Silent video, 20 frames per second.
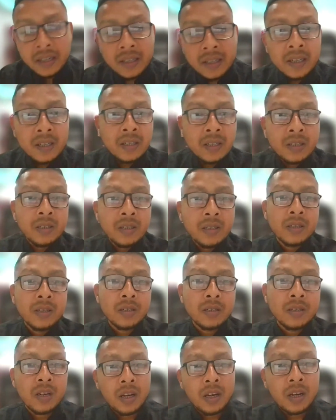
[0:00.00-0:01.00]
connected
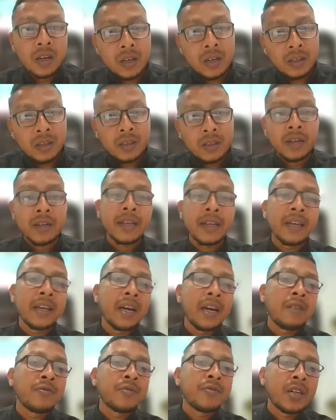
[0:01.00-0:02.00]
the
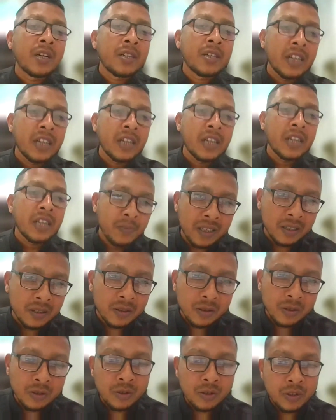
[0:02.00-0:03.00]
day after
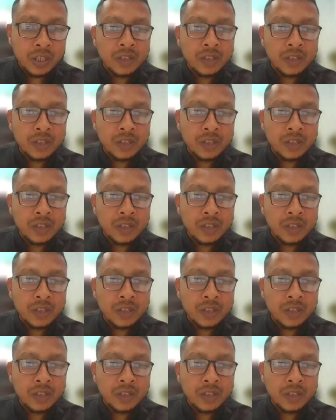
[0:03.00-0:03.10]
transplanting.